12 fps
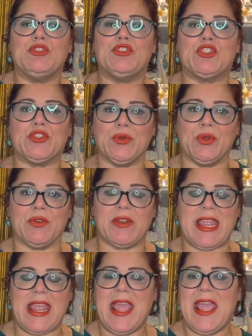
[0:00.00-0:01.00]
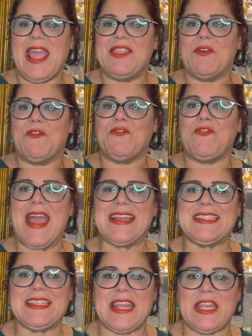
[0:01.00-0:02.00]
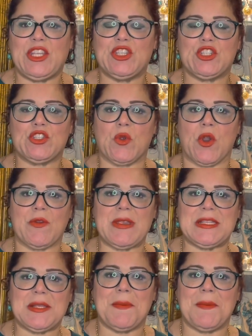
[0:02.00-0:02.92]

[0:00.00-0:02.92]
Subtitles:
jewelry and the fascinating stories